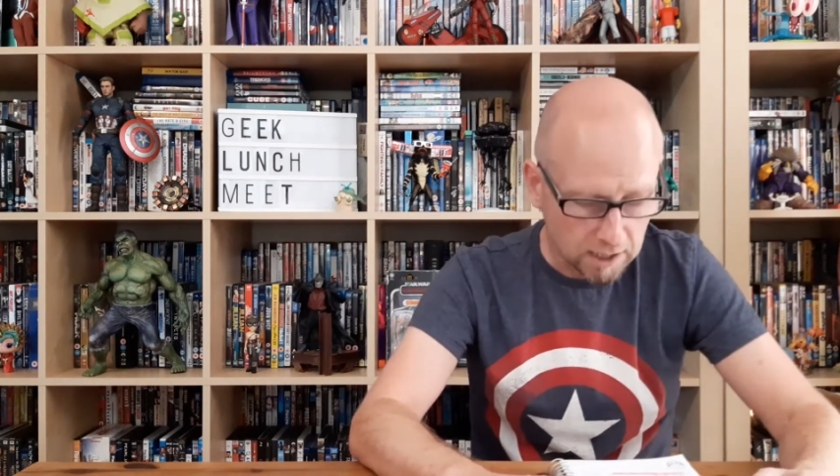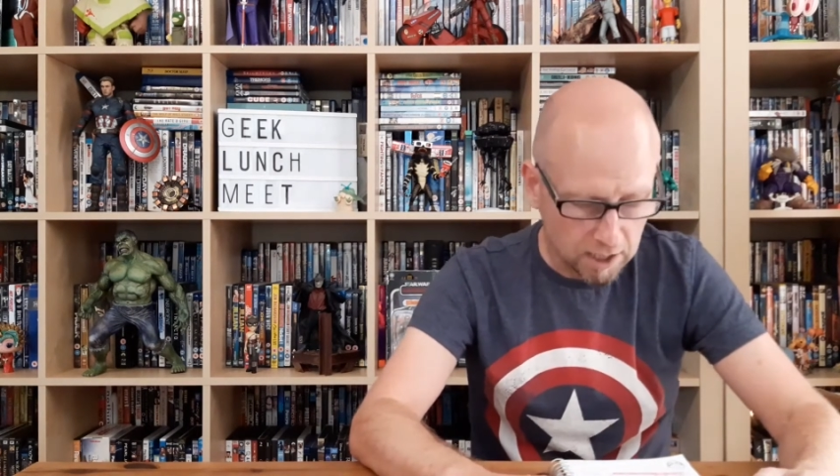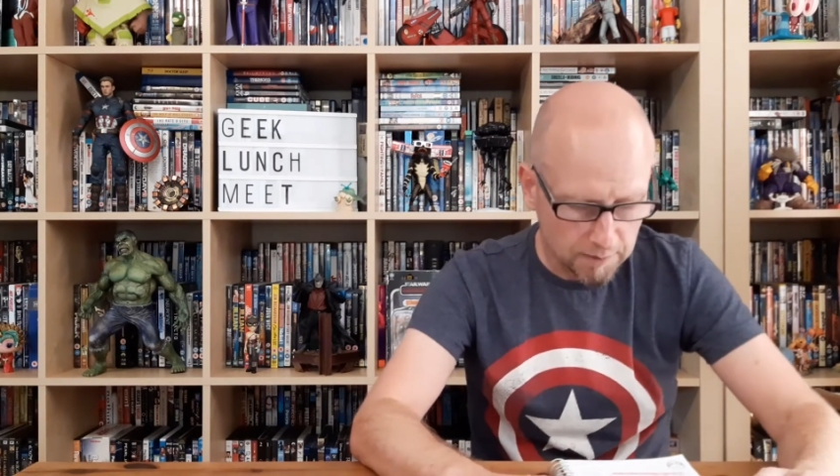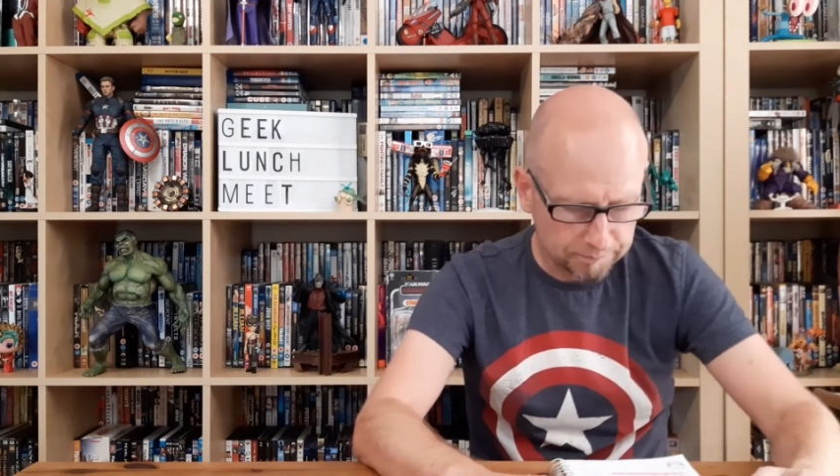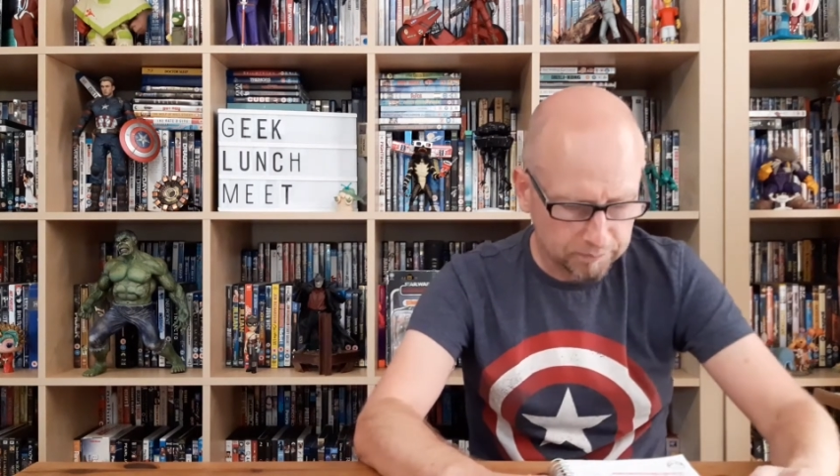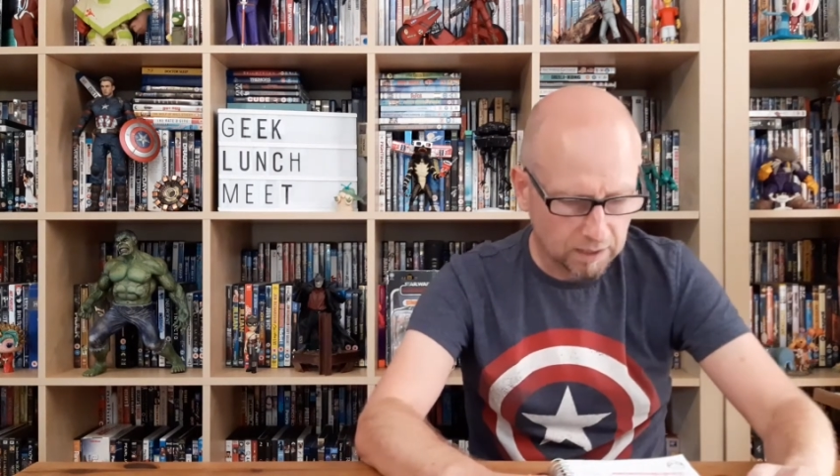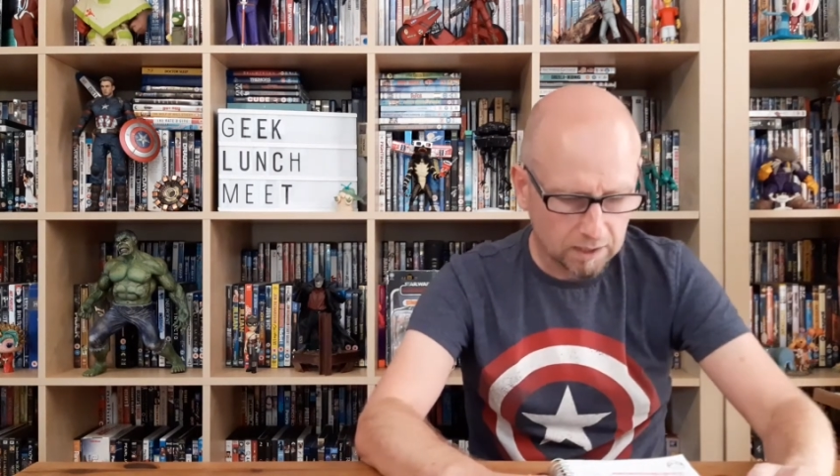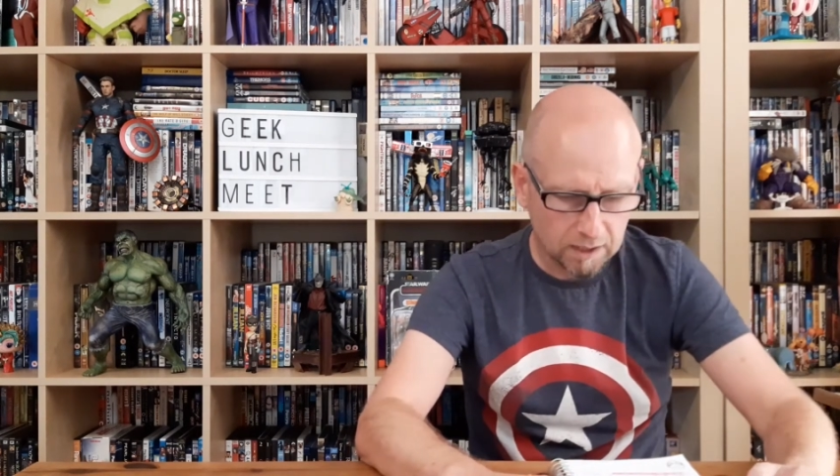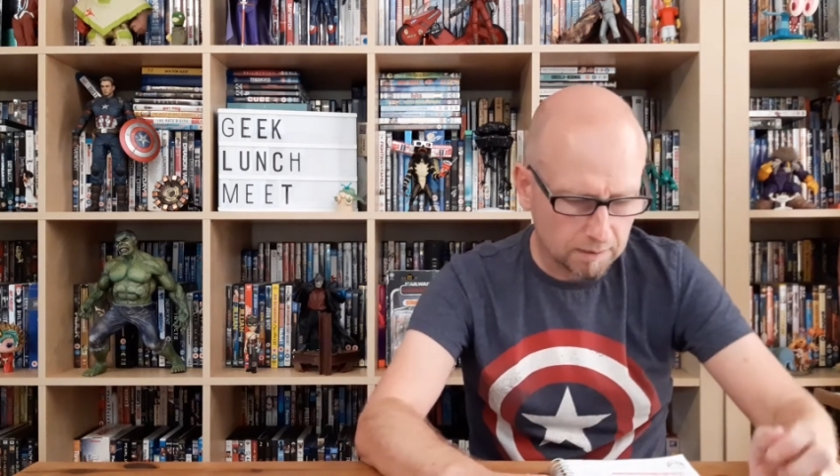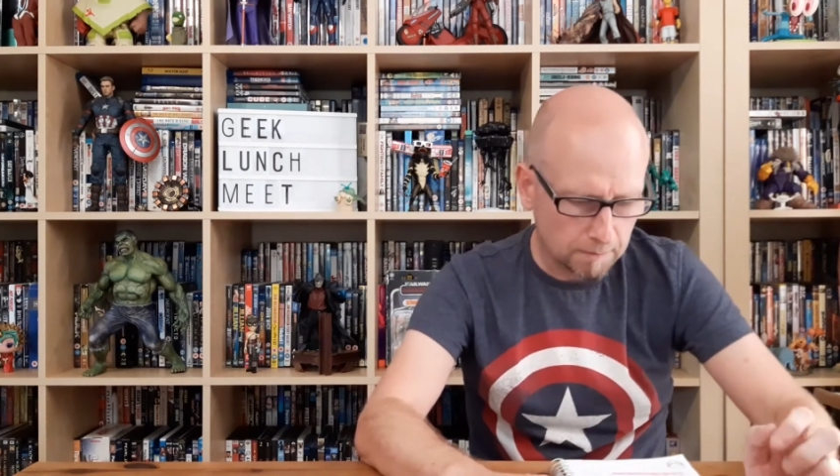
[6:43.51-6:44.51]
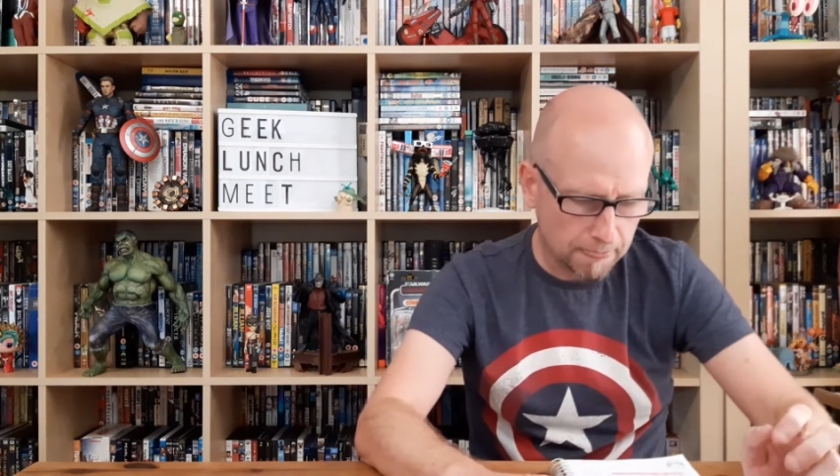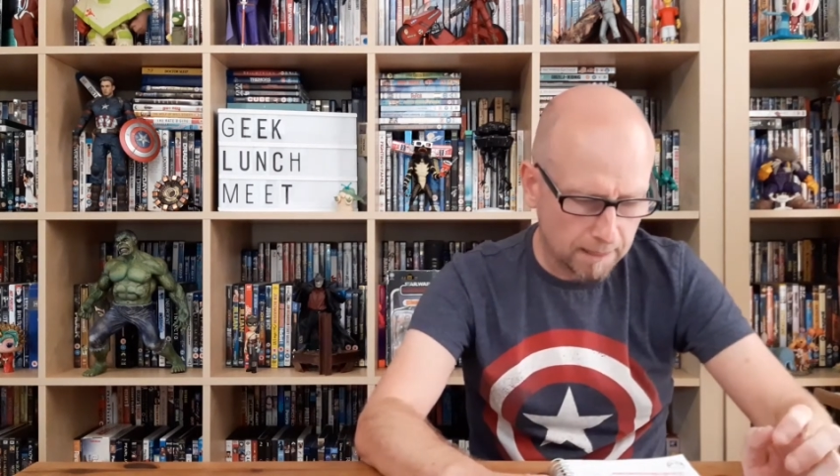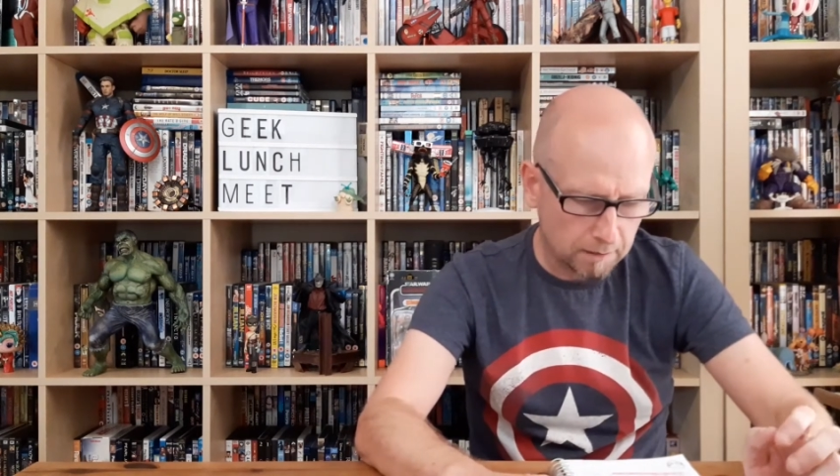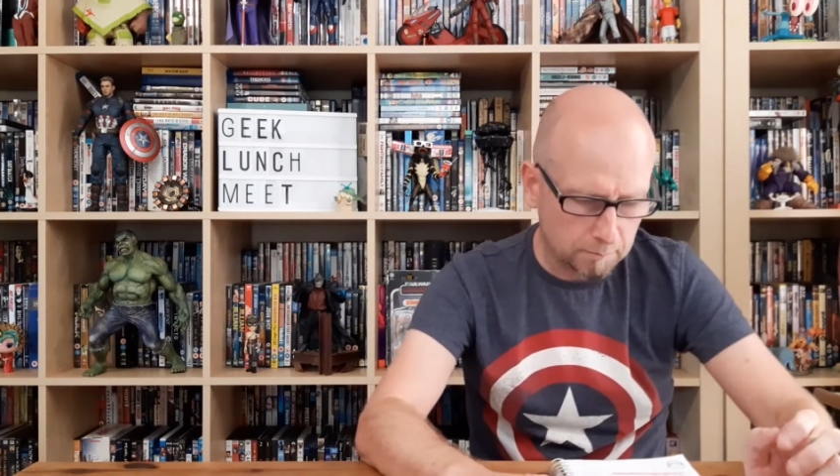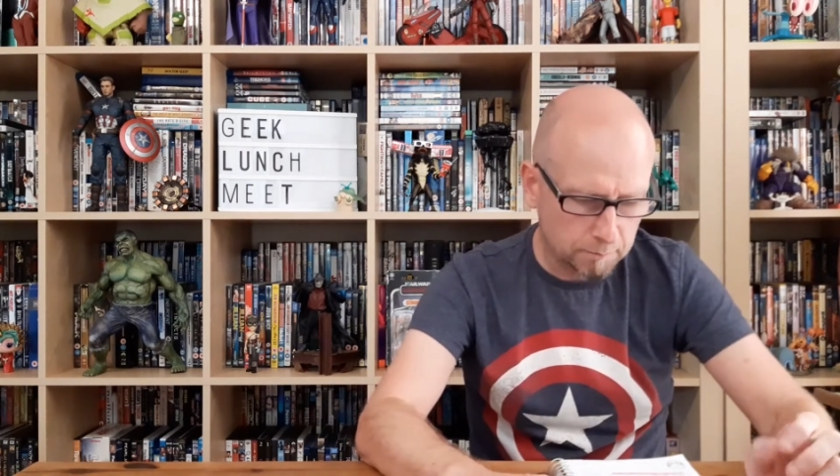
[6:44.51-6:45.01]

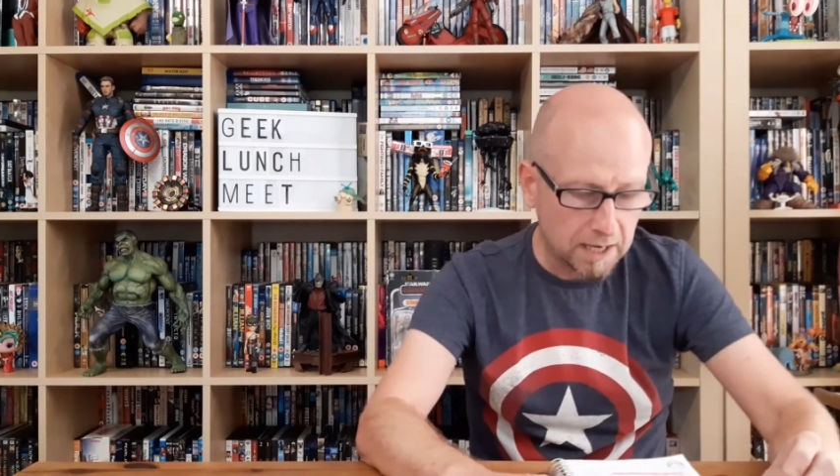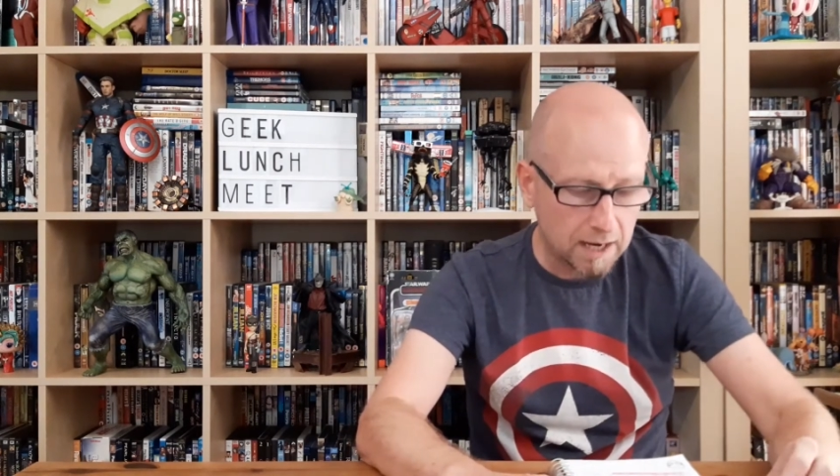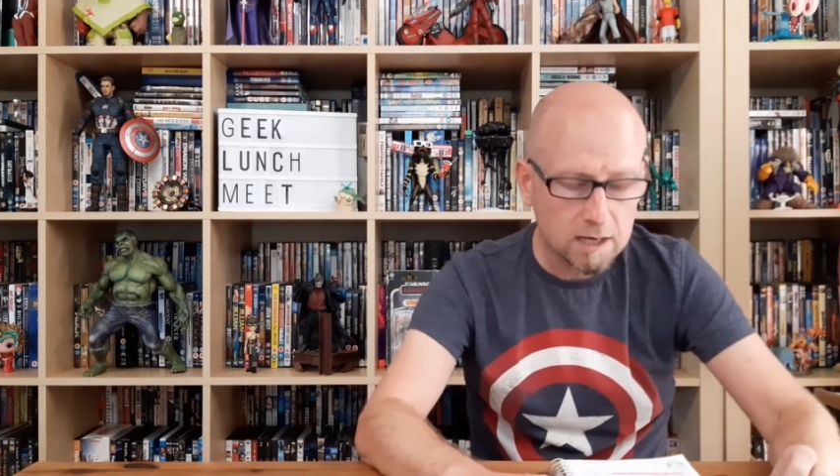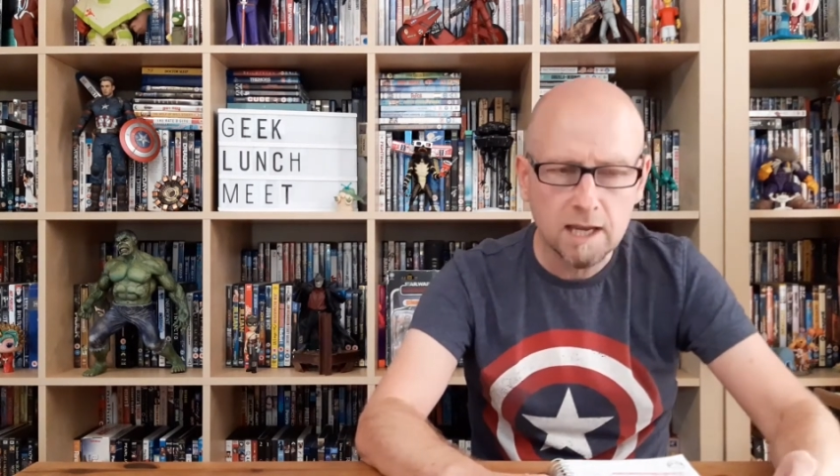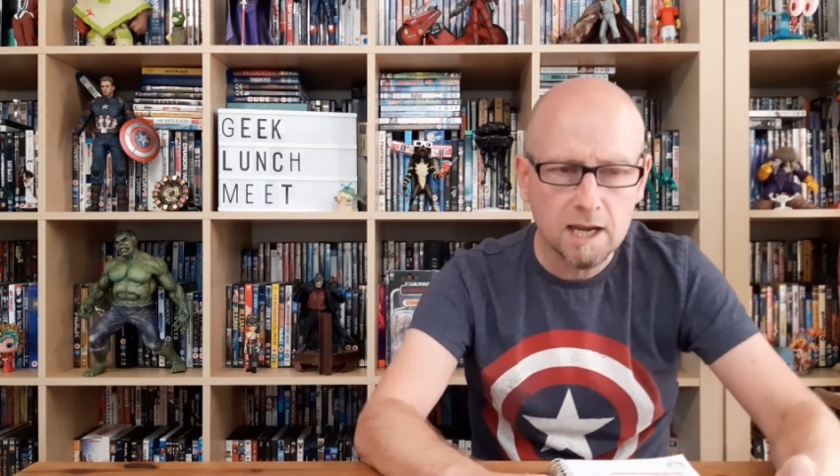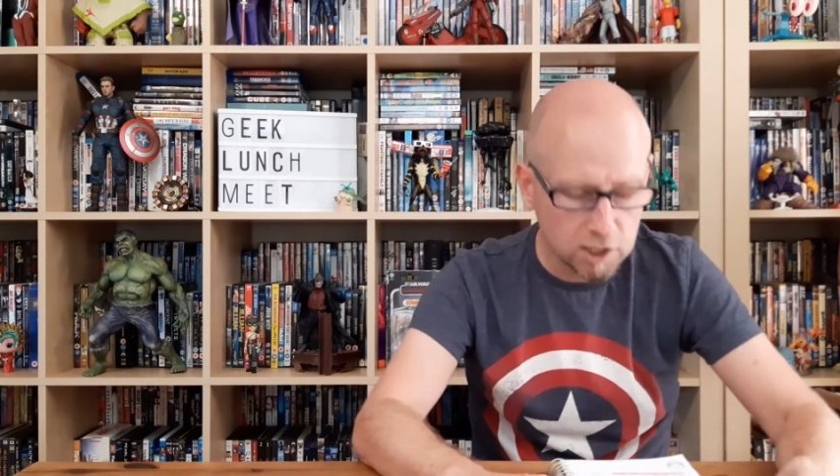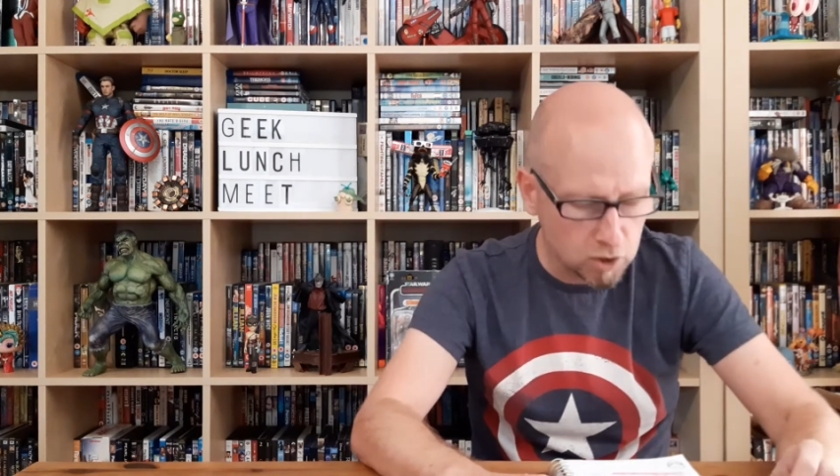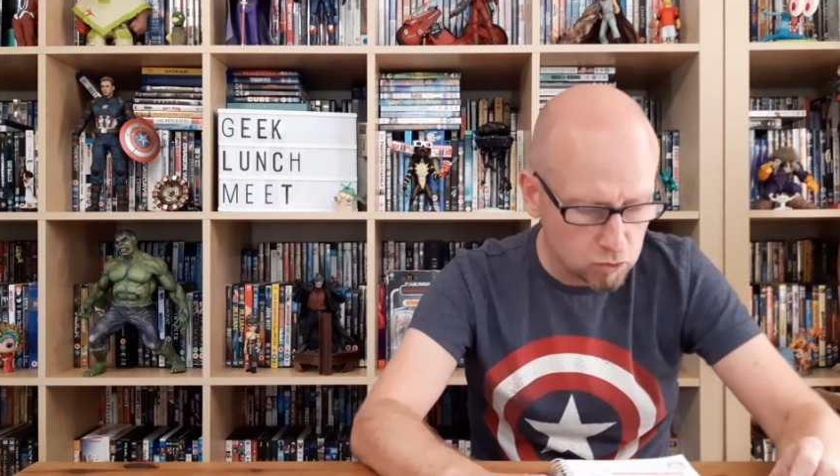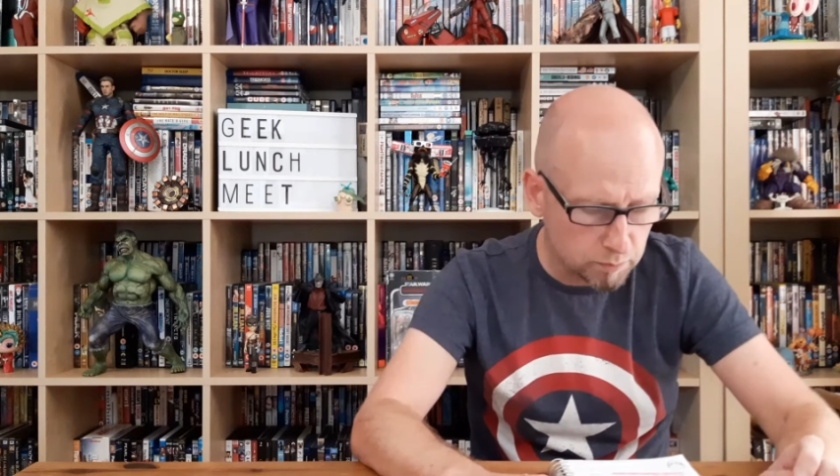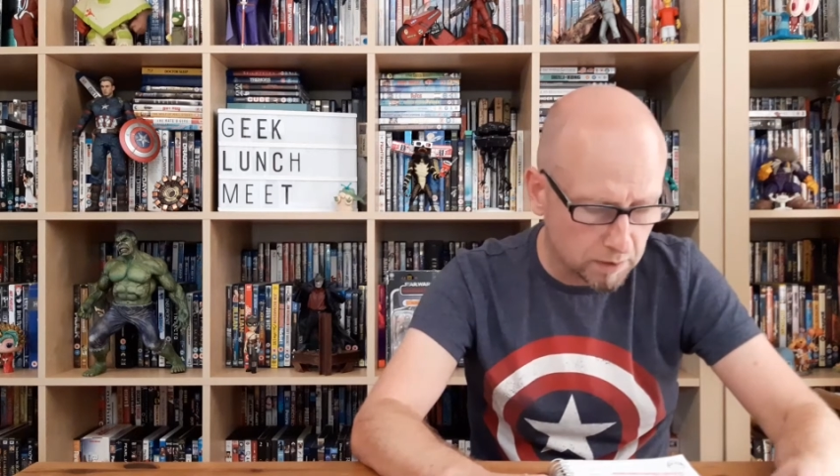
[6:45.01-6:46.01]
But yeah, Cube.